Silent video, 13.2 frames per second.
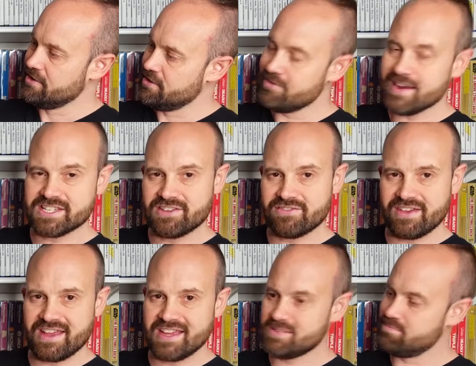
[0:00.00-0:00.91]
The rest of
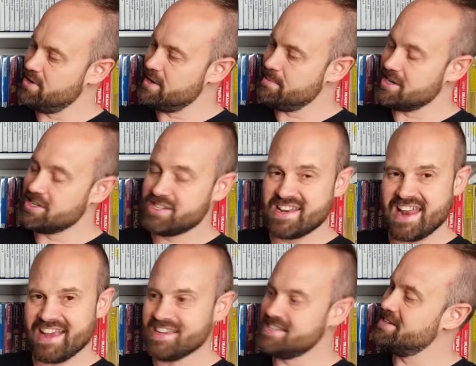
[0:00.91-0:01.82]
it is pretty much
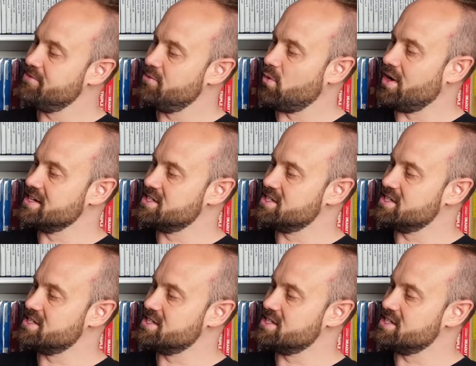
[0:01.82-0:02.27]
negative white